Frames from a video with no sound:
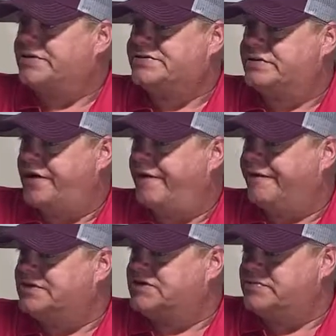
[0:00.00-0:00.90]
to see the dog
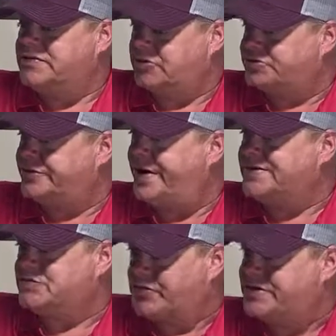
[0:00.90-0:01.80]
is going to be
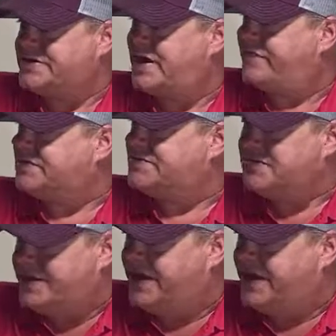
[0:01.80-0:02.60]
socialized and where it's at. If it's being taken